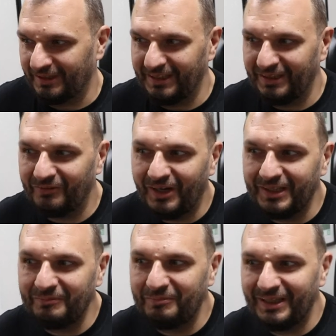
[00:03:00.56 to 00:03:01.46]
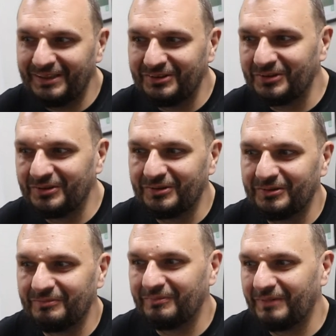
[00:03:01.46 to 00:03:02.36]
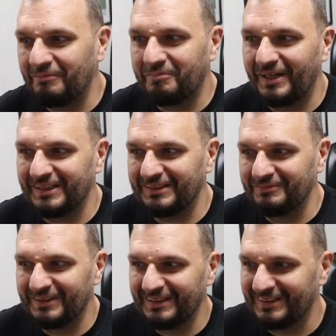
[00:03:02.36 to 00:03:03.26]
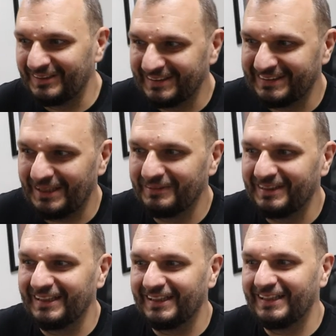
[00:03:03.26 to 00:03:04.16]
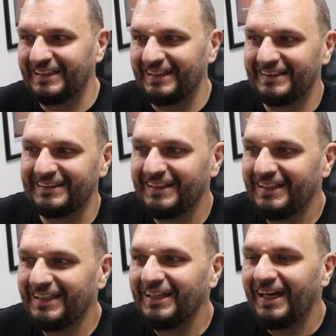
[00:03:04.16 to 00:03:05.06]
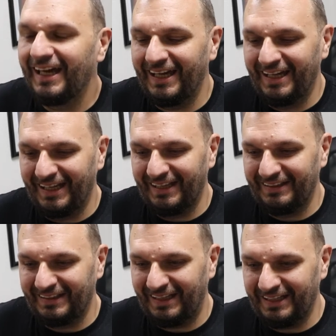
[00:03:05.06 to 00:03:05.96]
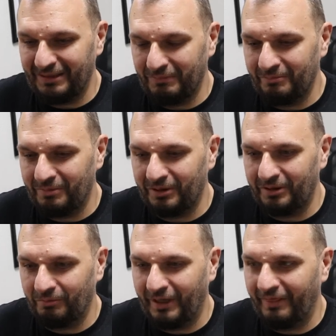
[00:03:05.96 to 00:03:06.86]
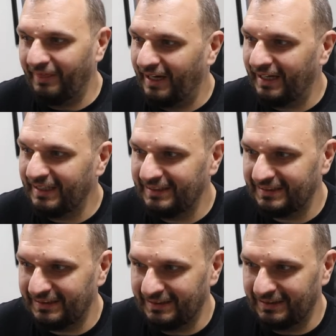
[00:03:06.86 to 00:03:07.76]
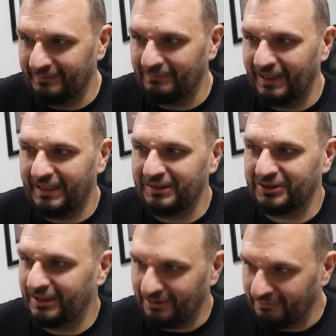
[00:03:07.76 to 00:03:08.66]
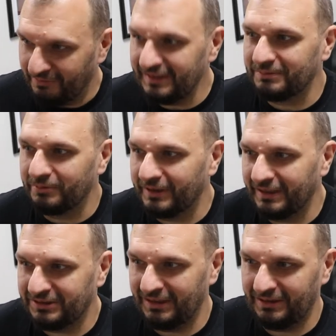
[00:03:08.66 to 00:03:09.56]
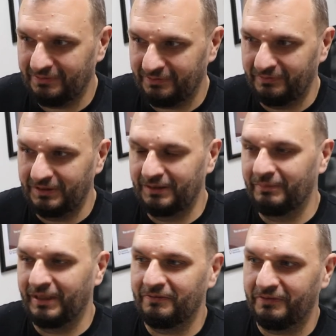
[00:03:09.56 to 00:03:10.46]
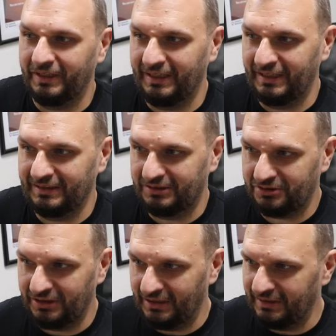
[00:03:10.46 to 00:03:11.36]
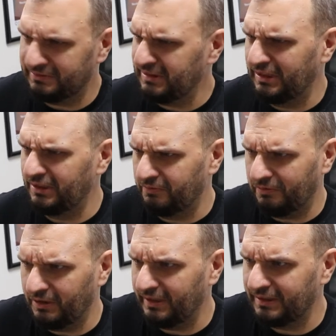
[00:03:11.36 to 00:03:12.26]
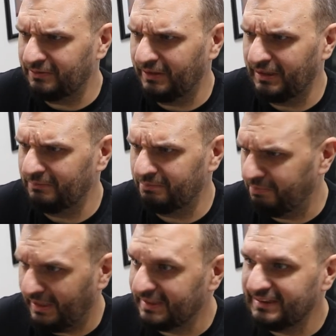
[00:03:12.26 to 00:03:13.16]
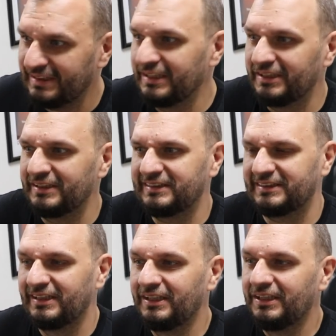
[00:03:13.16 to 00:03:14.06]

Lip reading: like one bedroom apartment or something like that. And I remember one night I chat on Facebook, I chat with my friend. She lives here for like 20 plus years.